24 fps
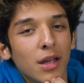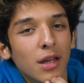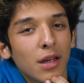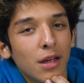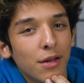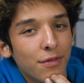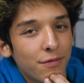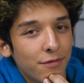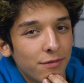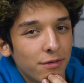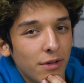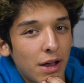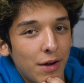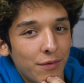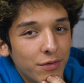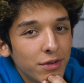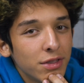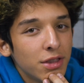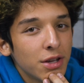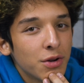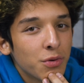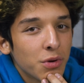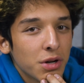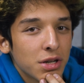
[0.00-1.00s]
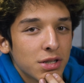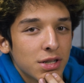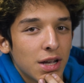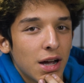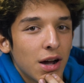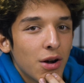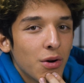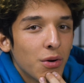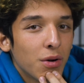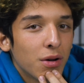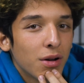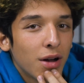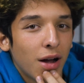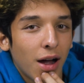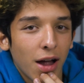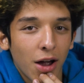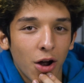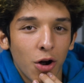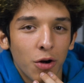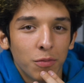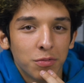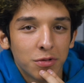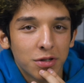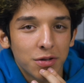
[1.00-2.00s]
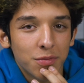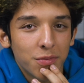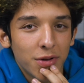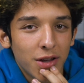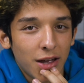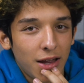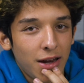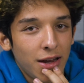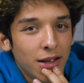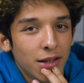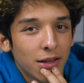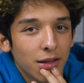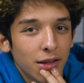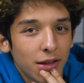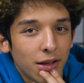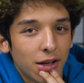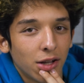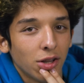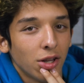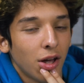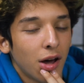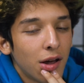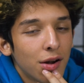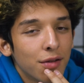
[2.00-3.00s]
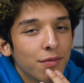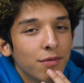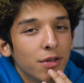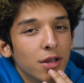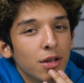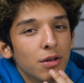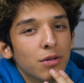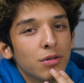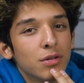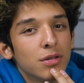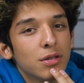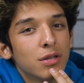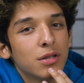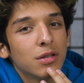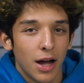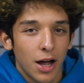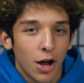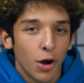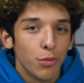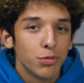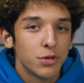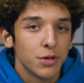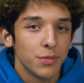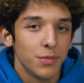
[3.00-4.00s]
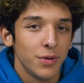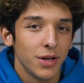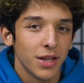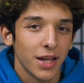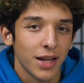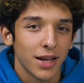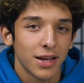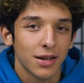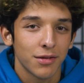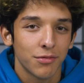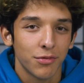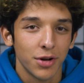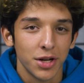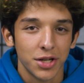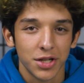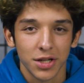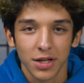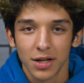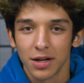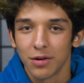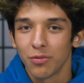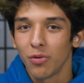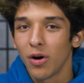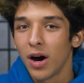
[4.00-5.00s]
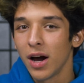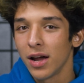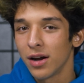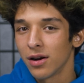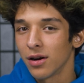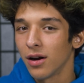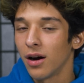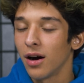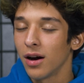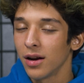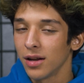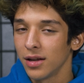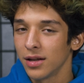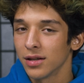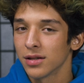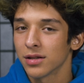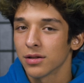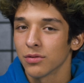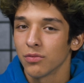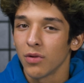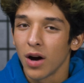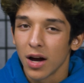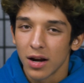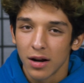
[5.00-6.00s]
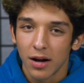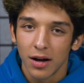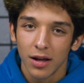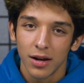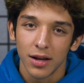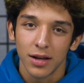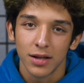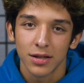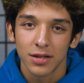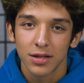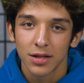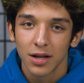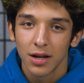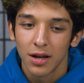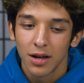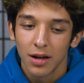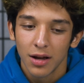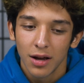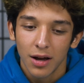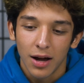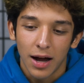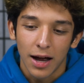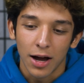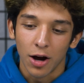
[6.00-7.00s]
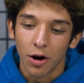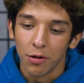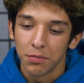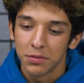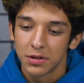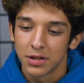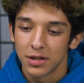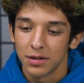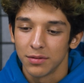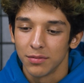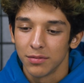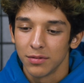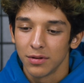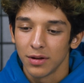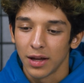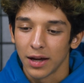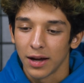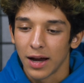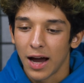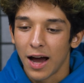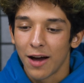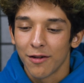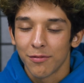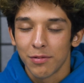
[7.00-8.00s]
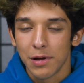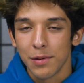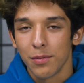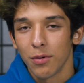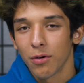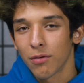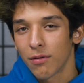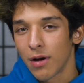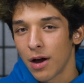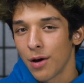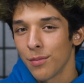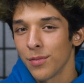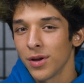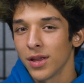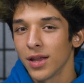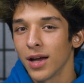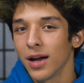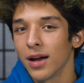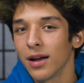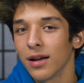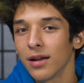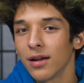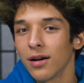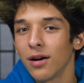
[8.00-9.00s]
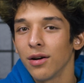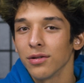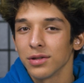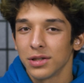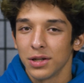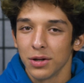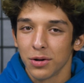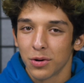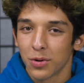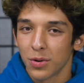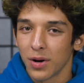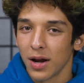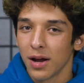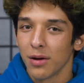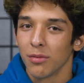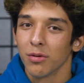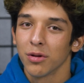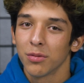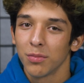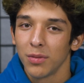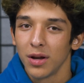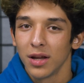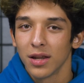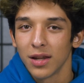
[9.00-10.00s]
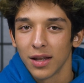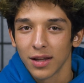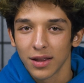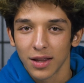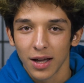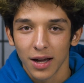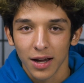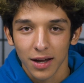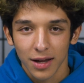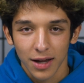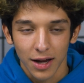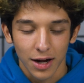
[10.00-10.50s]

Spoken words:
if everything works out, I hope to be getting like a lot of views. I hope to be like reaching a wide audience. I hope to like have people around me that also create with me and like that